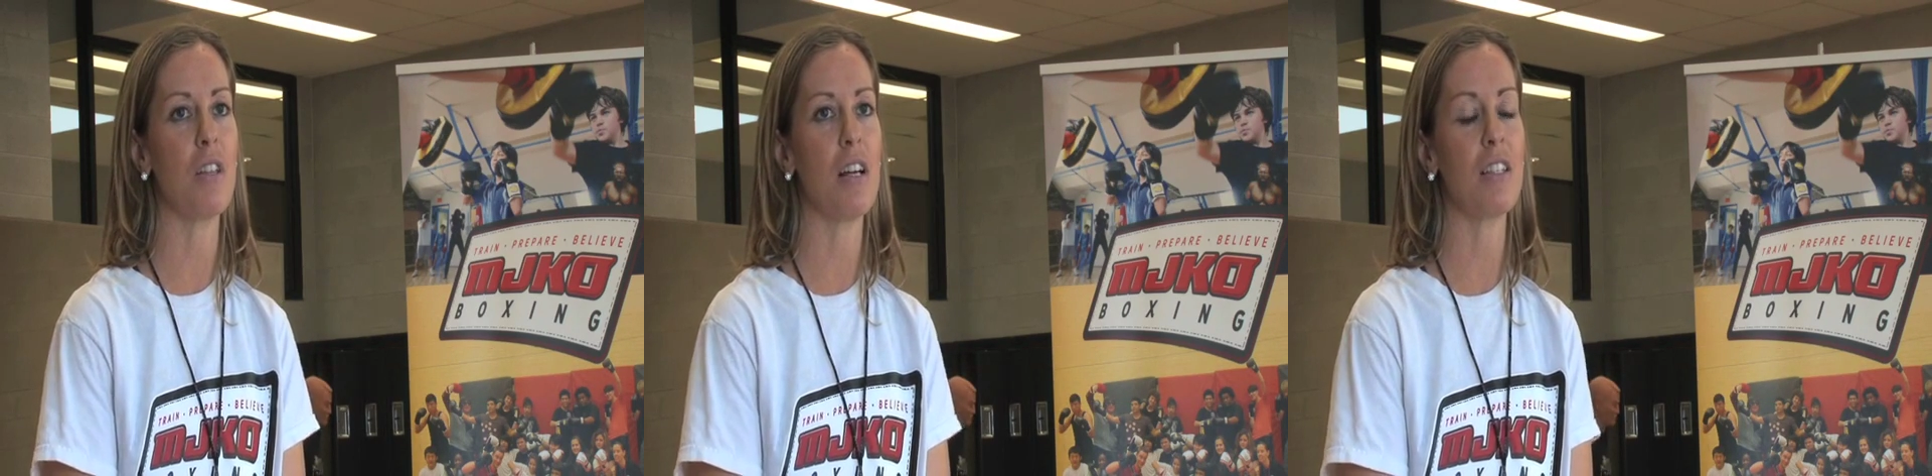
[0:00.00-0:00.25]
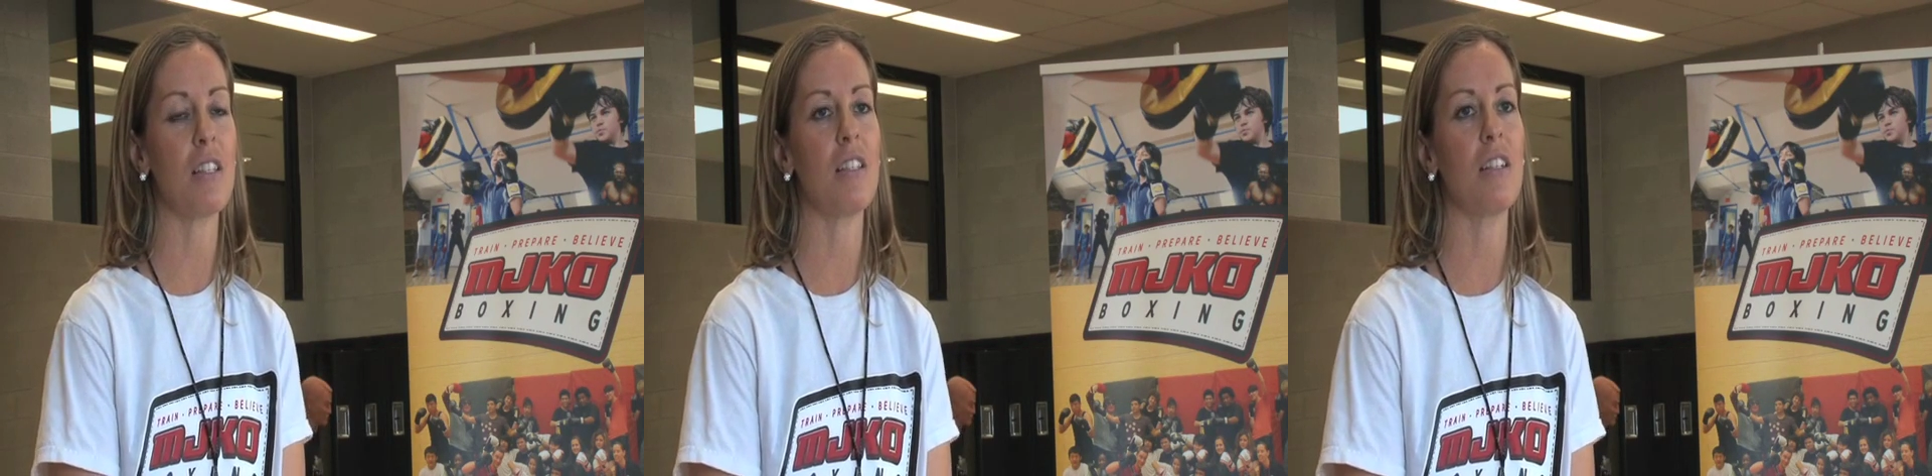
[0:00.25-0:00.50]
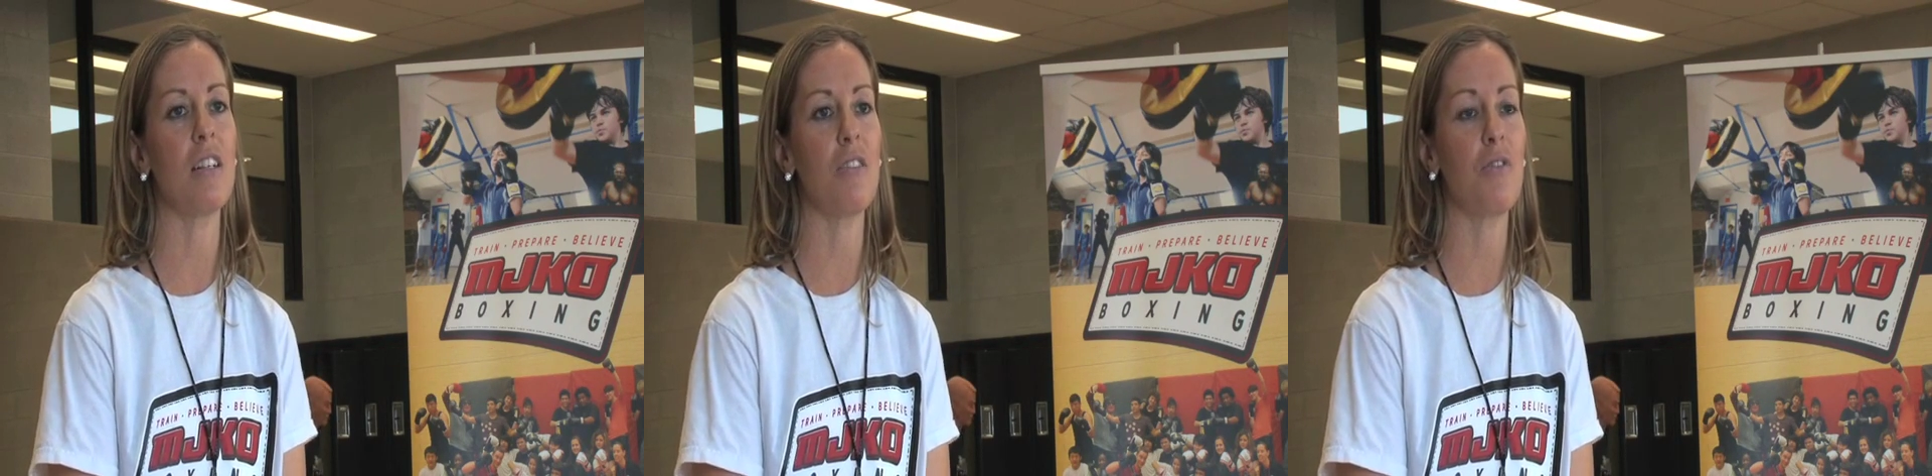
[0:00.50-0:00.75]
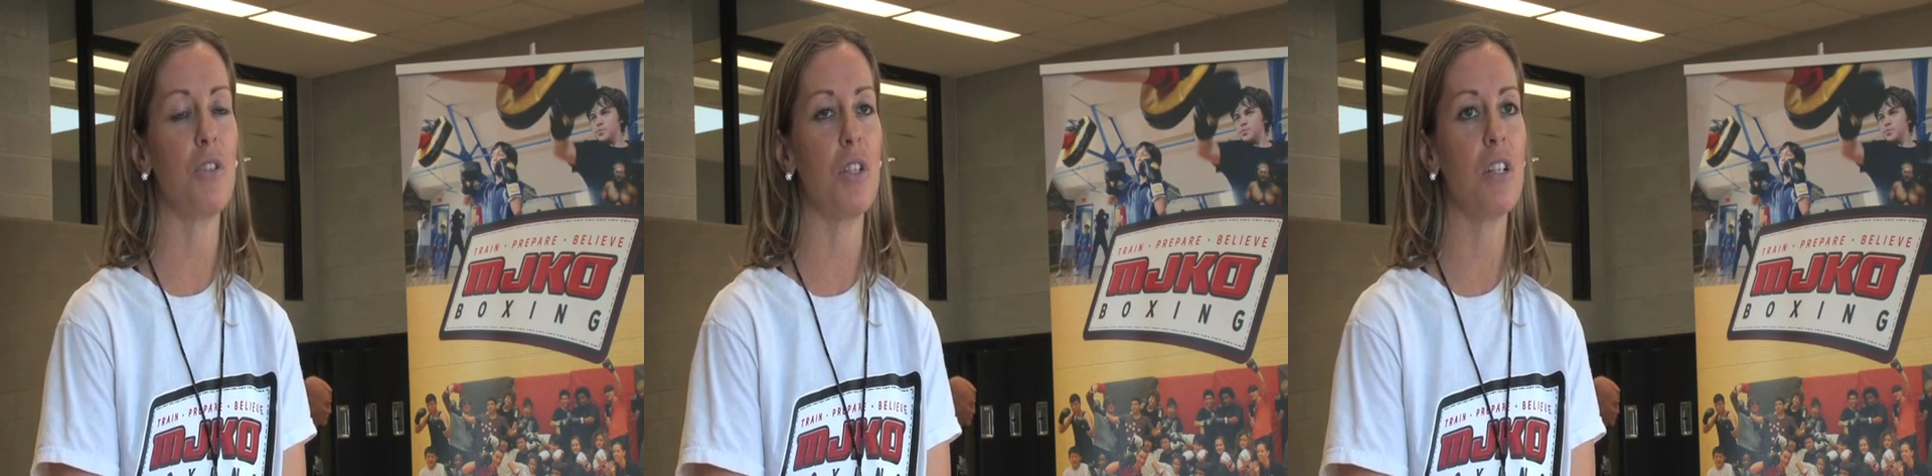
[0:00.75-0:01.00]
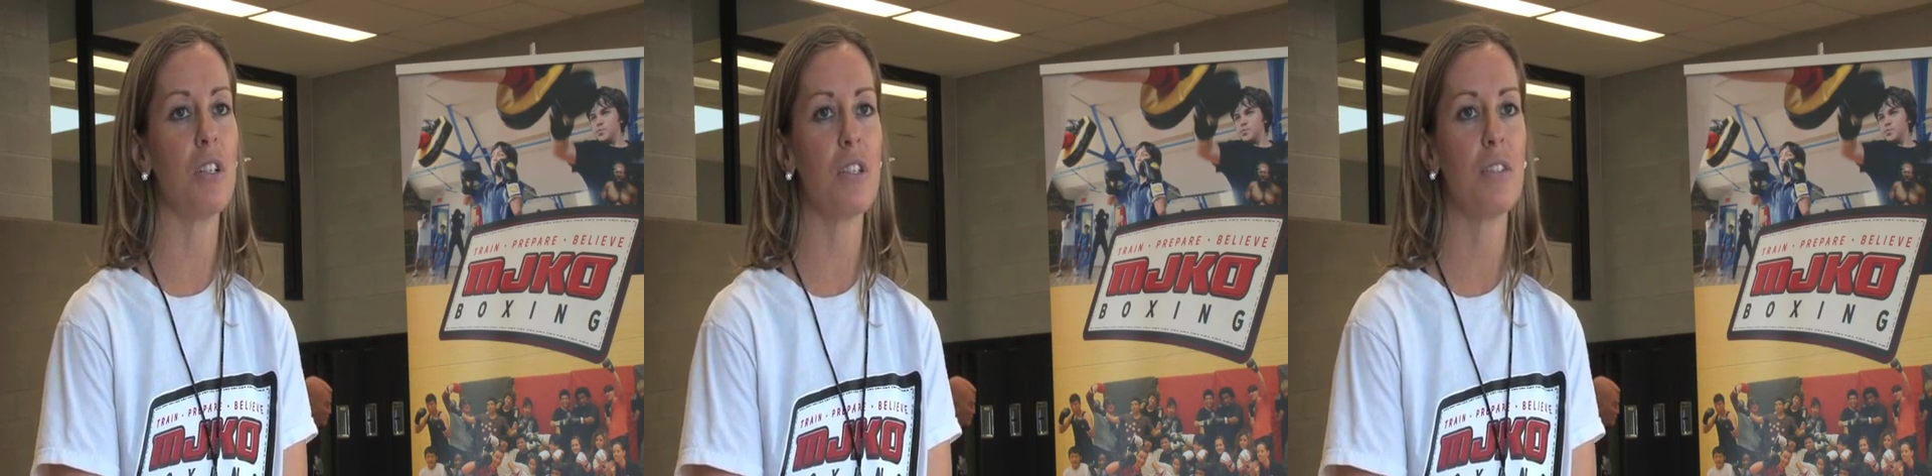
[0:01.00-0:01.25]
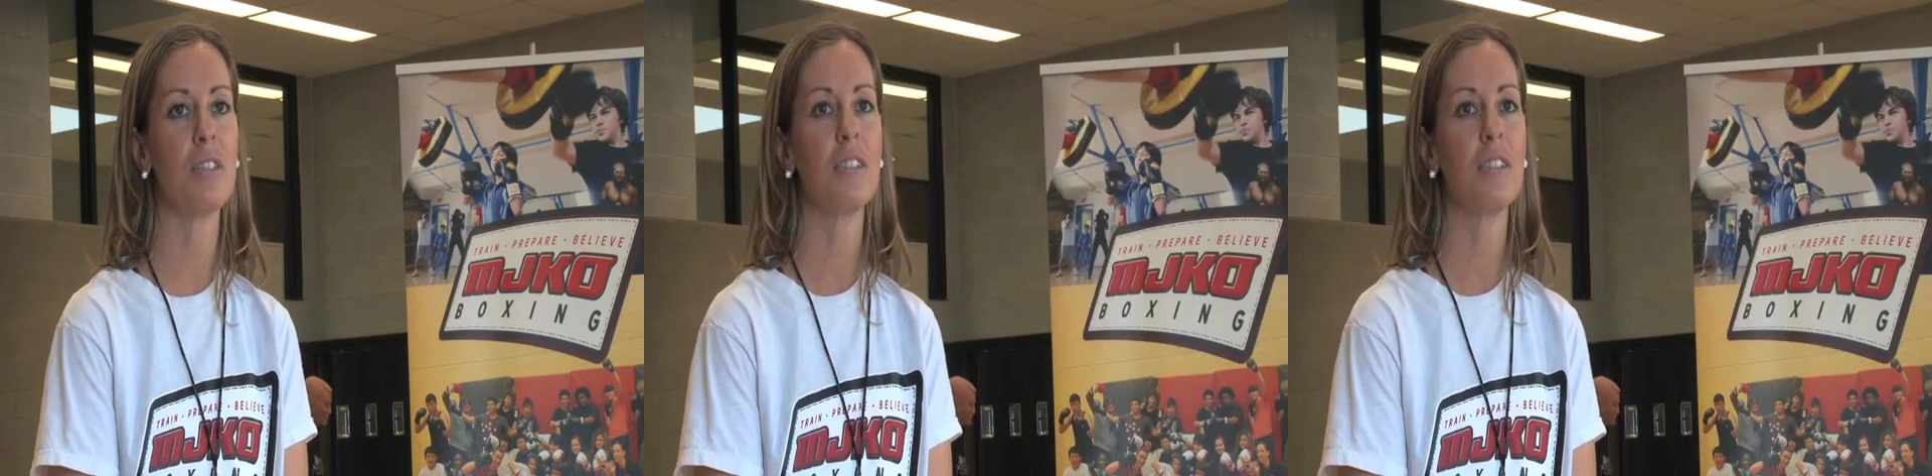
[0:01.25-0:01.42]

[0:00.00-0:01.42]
the last few years.